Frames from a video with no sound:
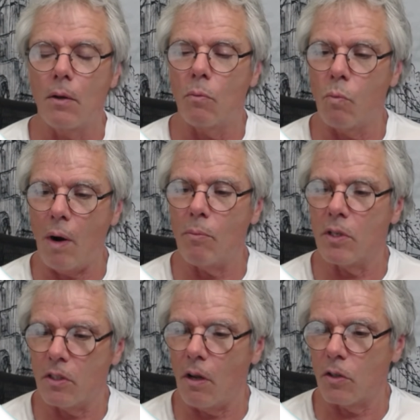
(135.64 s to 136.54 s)
one would
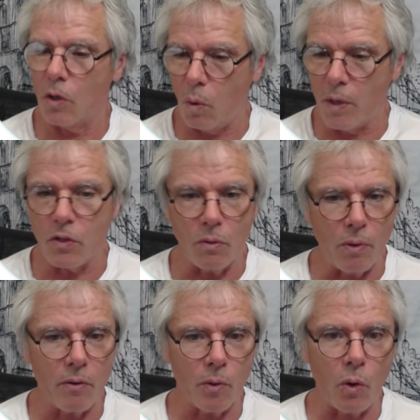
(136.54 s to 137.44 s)
start to question
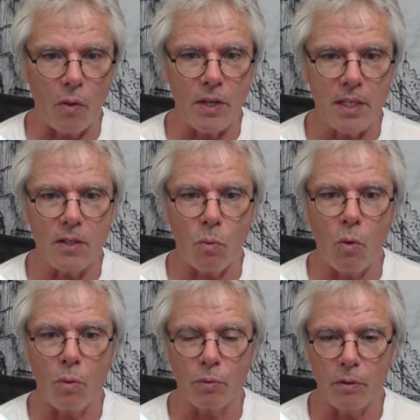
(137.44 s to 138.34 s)
whether or not this is a
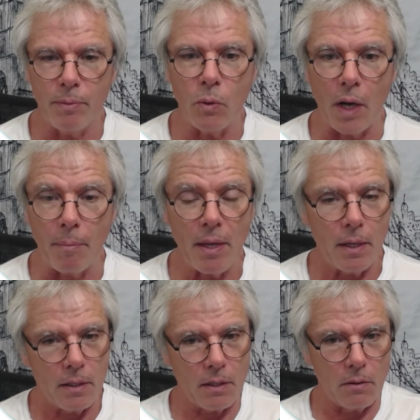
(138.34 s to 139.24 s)
warm roof build-up.
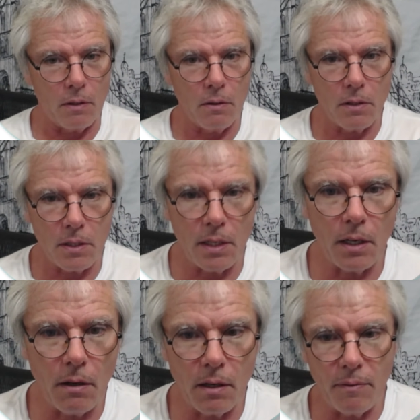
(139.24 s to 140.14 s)
So you can see the
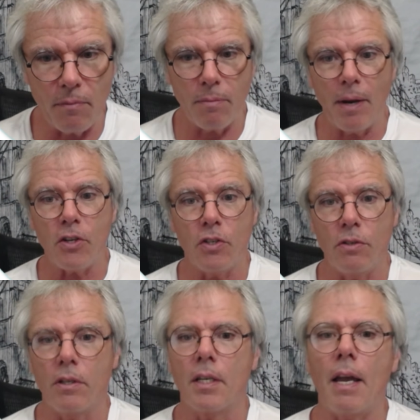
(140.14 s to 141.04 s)
kind of information
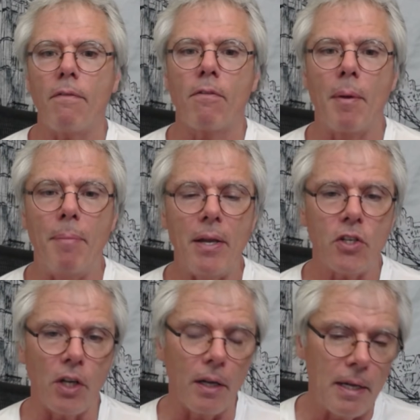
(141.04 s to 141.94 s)
you can get from a
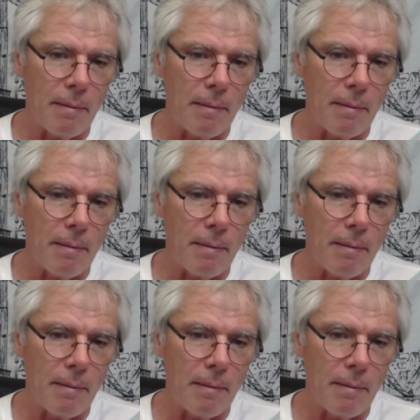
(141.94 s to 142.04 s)
picture.